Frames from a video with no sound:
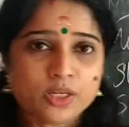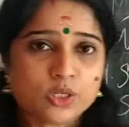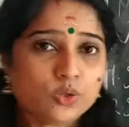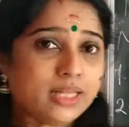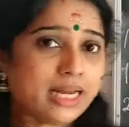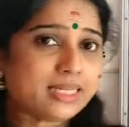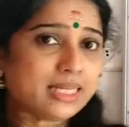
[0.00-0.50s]

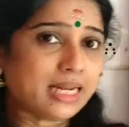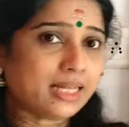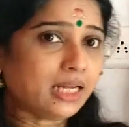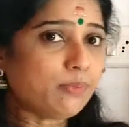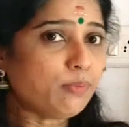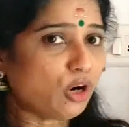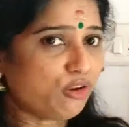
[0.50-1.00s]
So that's
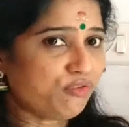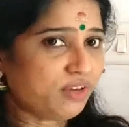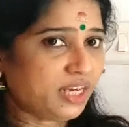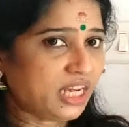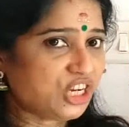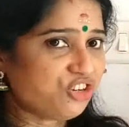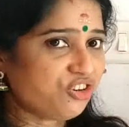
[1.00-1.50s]
another
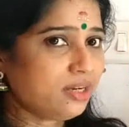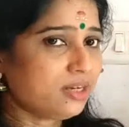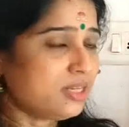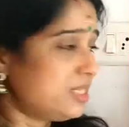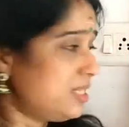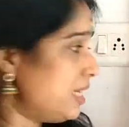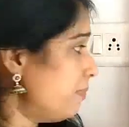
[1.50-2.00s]
modification.
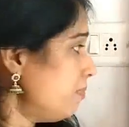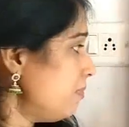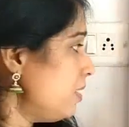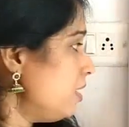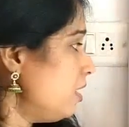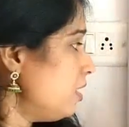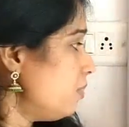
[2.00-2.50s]

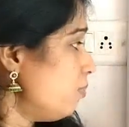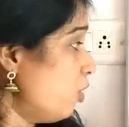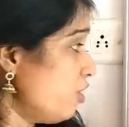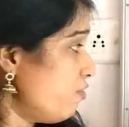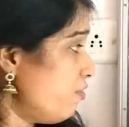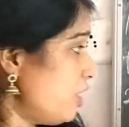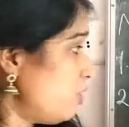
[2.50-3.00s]
Stem
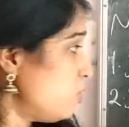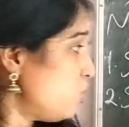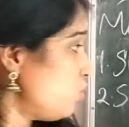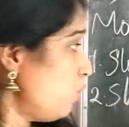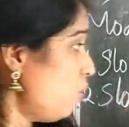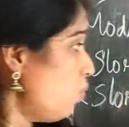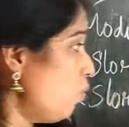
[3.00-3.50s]
modified to
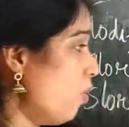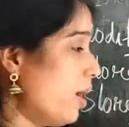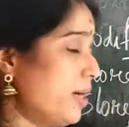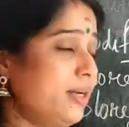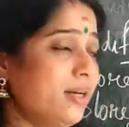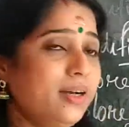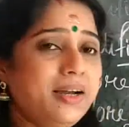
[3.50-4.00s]
store
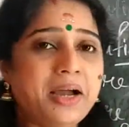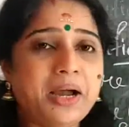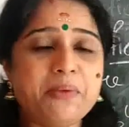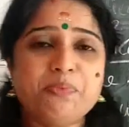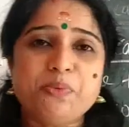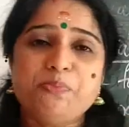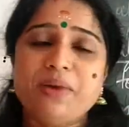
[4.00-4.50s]
water
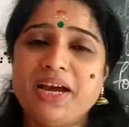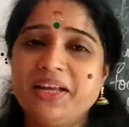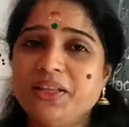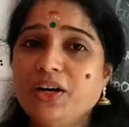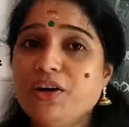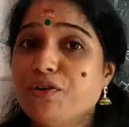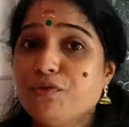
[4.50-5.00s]
and prepare
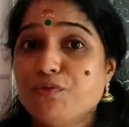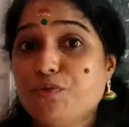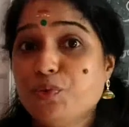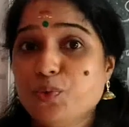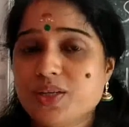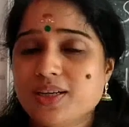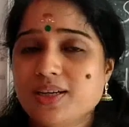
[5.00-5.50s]
the
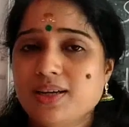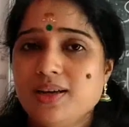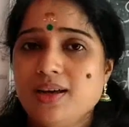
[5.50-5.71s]
food.